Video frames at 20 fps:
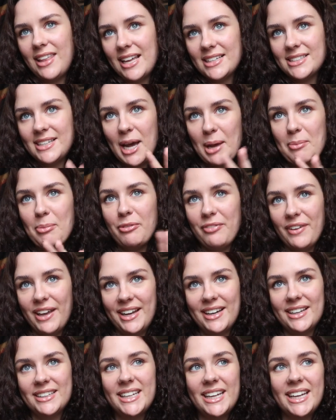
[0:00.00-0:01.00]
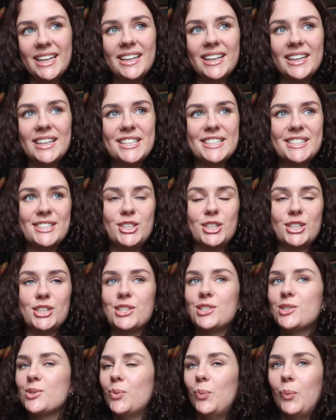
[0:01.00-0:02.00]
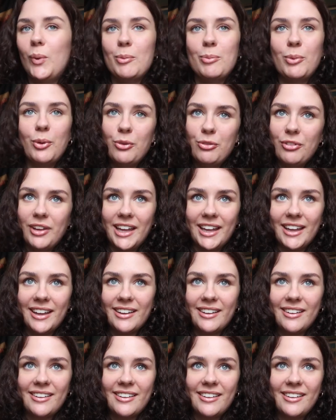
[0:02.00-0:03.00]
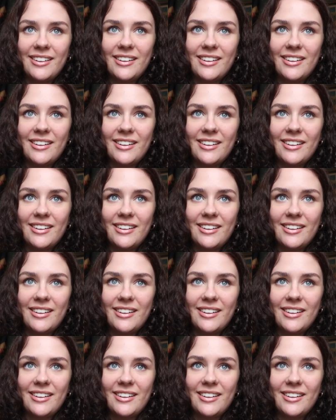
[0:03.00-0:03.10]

that type of editing is just removing,